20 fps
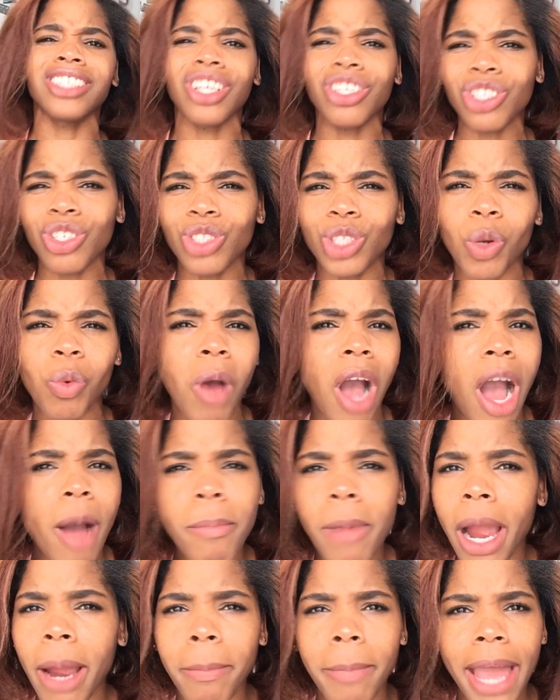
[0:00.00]
use a
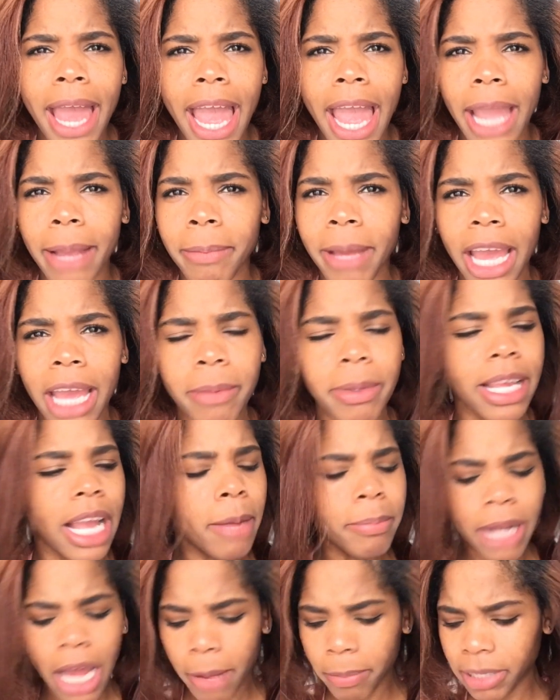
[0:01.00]
Walmart bag, baby. I'm
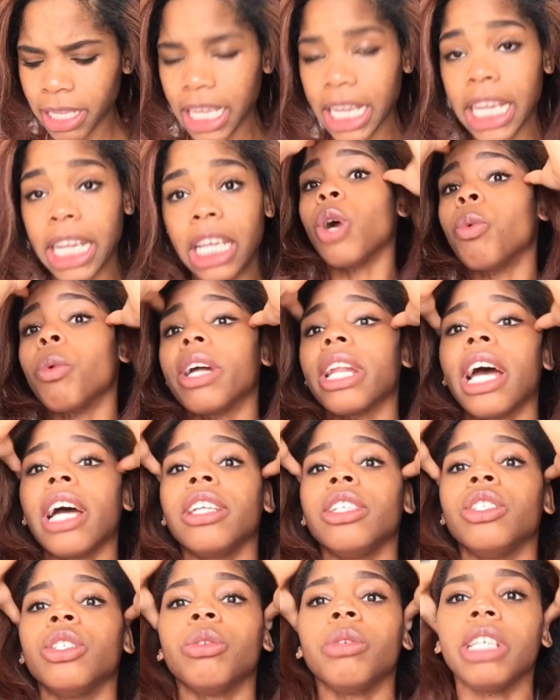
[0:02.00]
not playing. What I
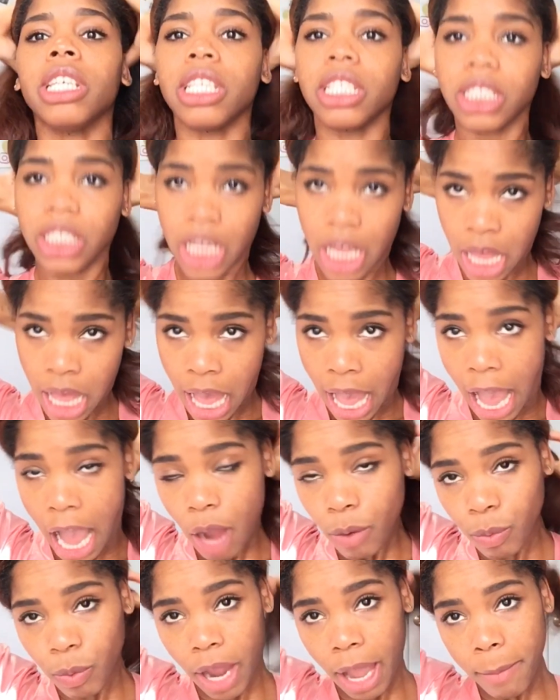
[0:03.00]
do is I
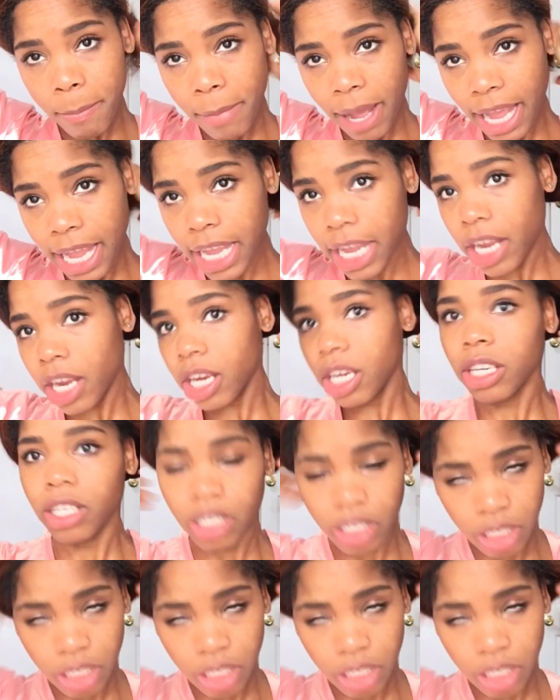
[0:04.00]
wrap my hair